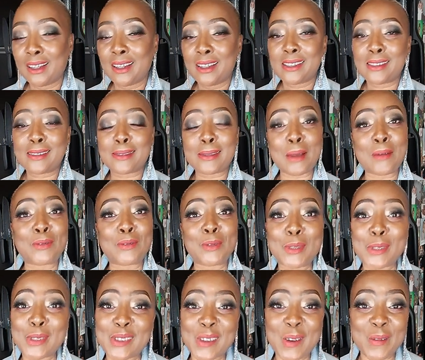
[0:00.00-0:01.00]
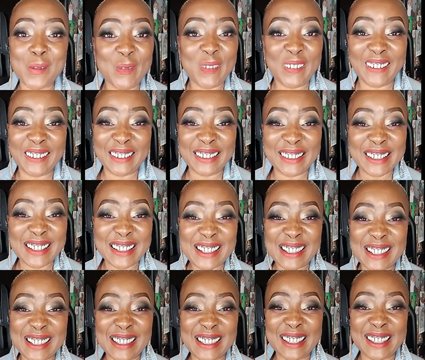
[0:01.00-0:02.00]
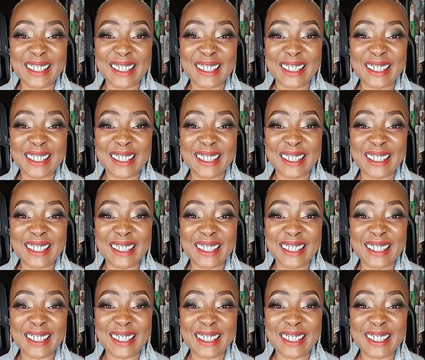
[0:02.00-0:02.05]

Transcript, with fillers: several someones,